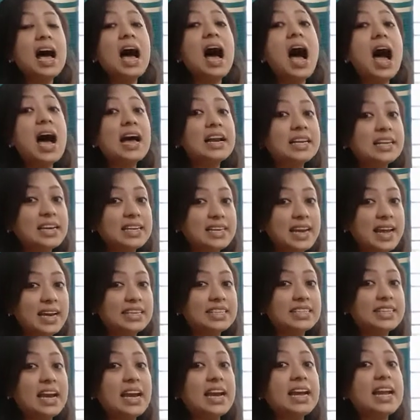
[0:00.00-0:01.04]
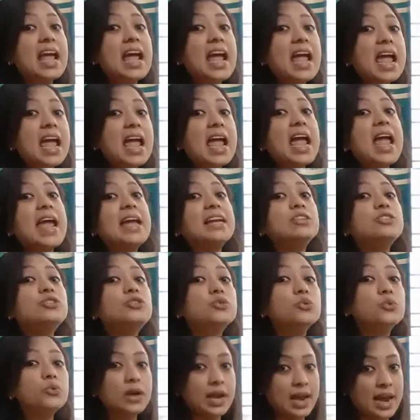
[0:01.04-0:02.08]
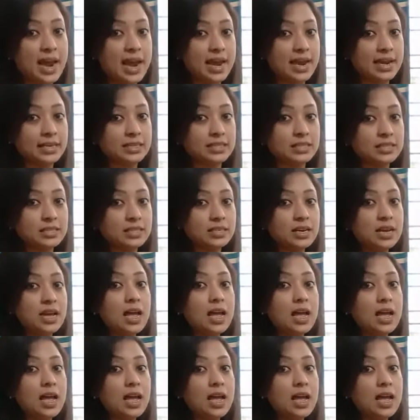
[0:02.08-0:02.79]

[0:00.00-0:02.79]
are connected end to end,